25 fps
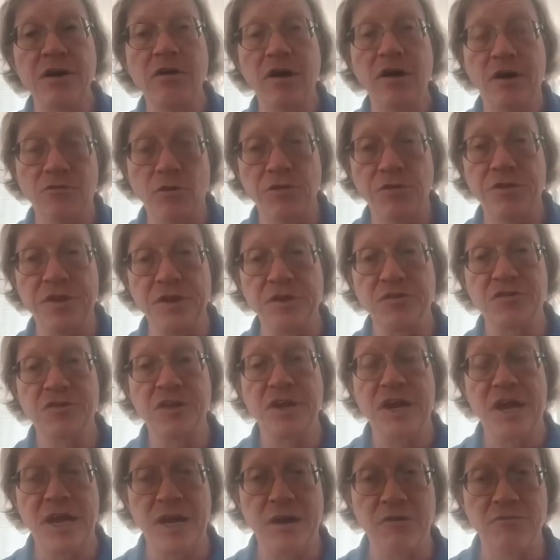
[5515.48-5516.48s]
level things
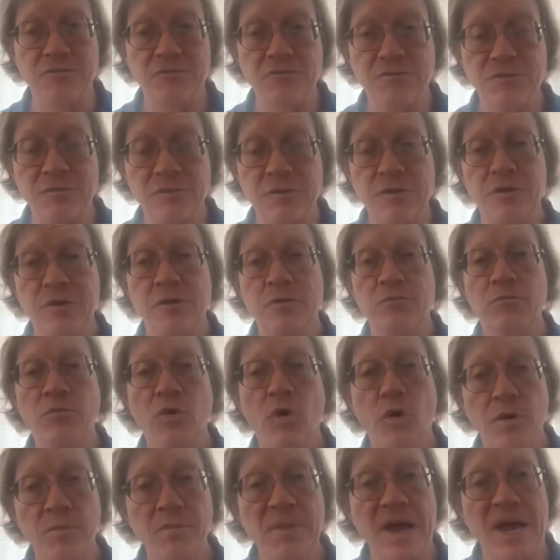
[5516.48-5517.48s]
that have
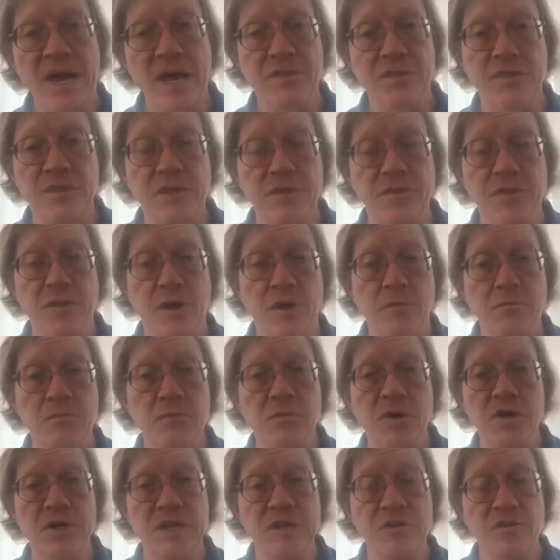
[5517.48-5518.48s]
more math in them,
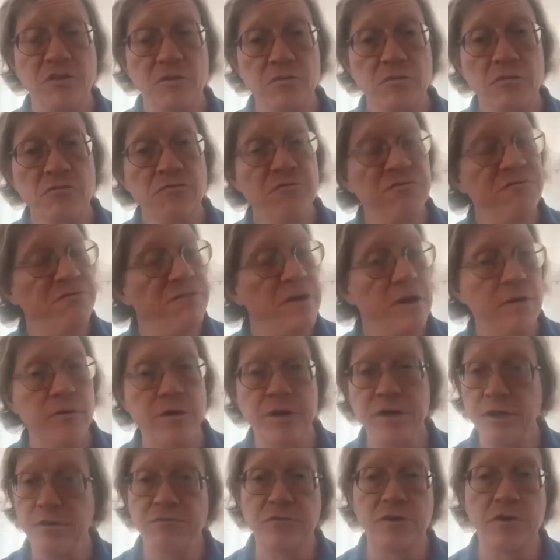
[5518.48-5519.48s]
but he's a
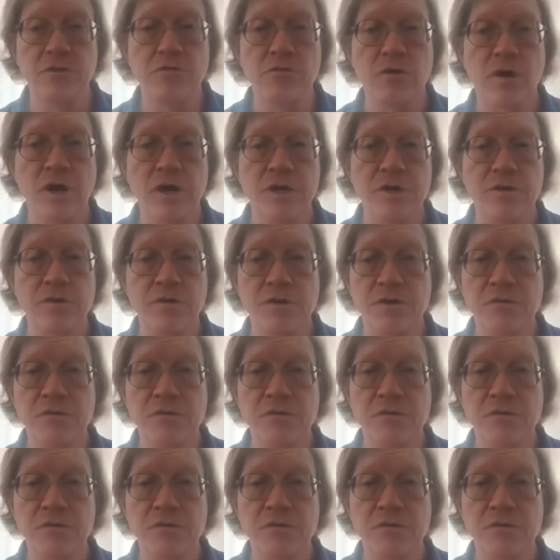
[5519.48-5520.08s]
very gifted writer and a